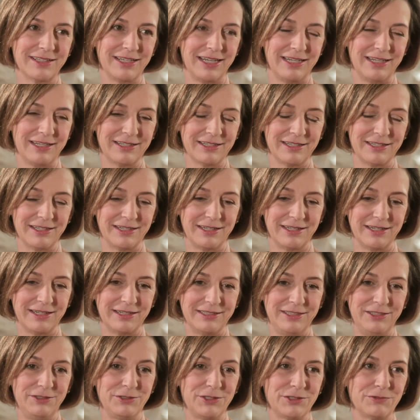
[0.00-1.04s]
like,
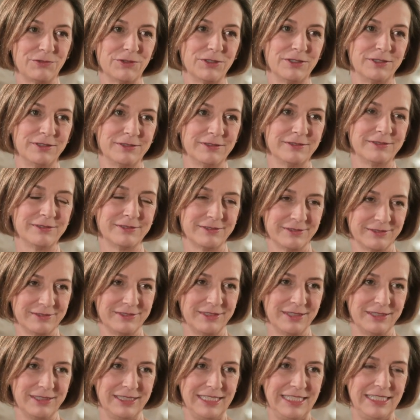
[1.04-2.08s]
a useful,
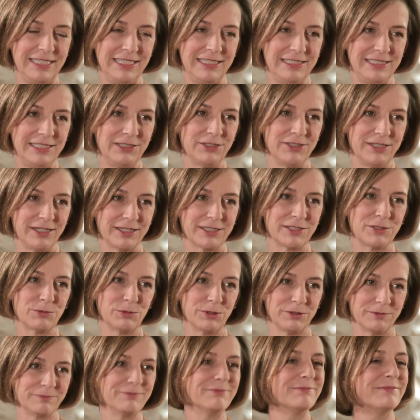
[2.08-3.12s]
leaky tear ducts
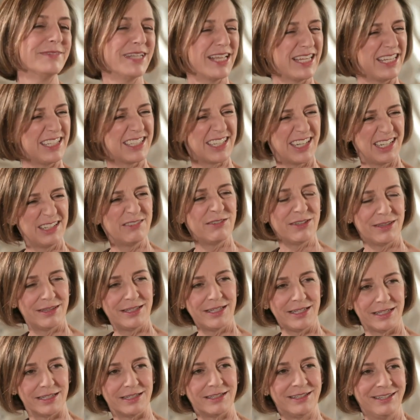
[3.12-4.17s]
were, like, kind of a
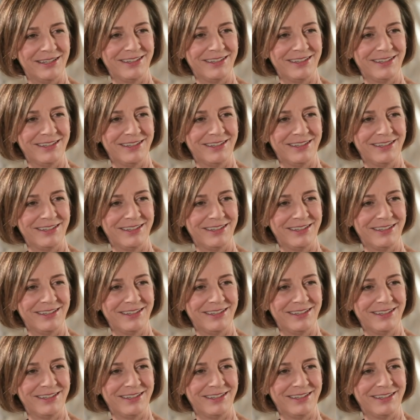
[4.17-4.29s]
thing.